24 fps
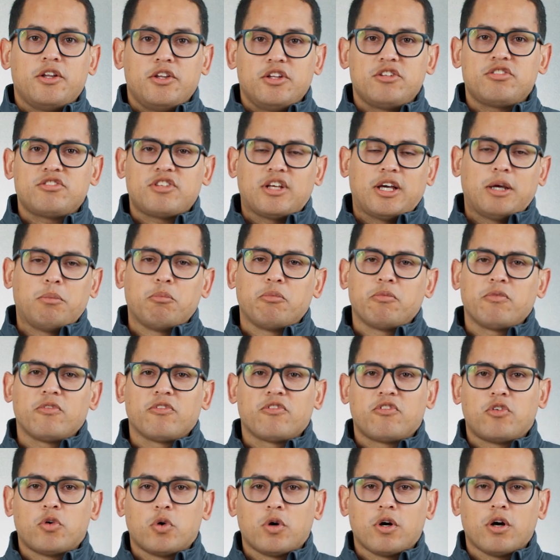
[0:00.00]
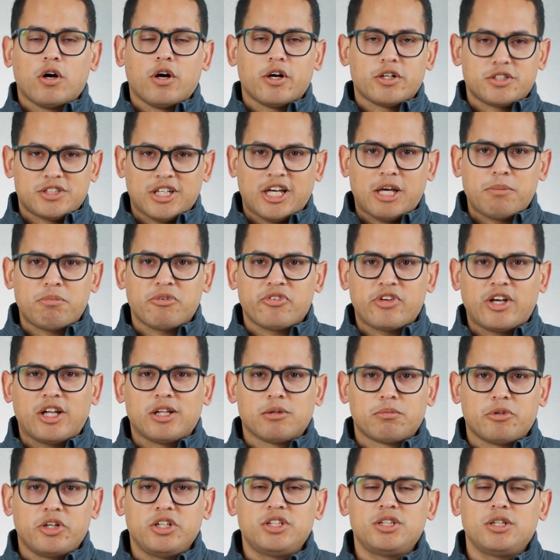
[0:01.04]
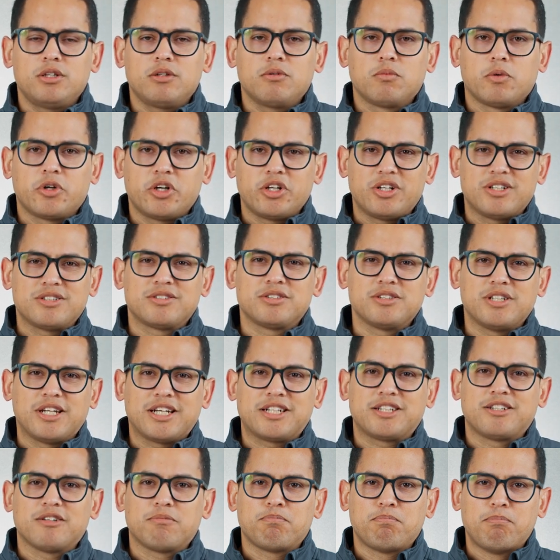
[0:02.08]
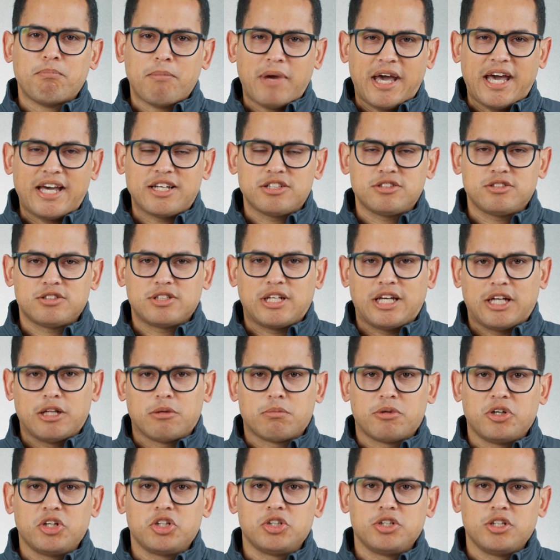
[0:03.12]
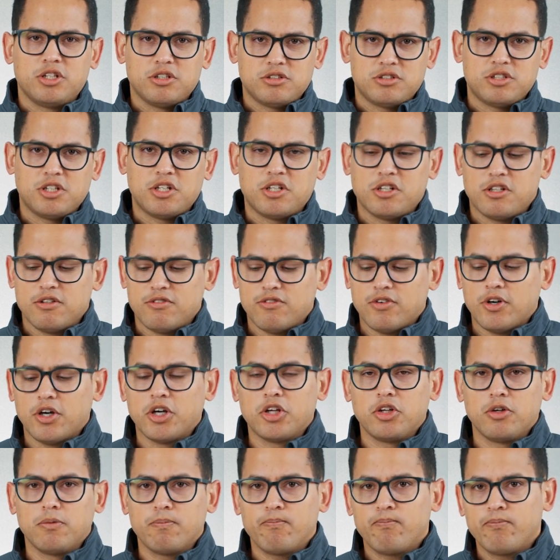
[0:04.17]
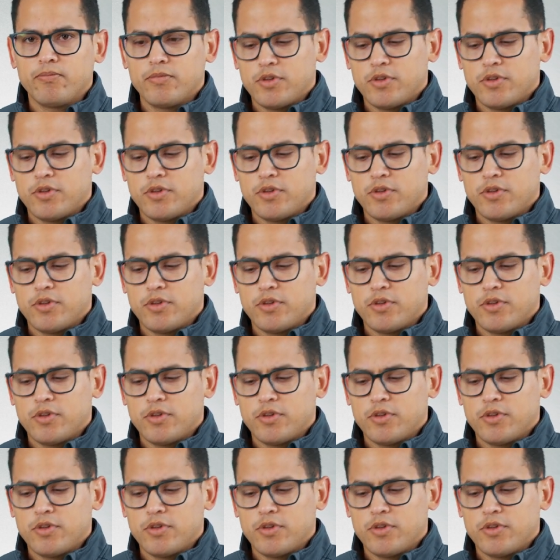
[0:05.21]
this time, for our type of calibration, we're going to select a mass calibration instead of the volume.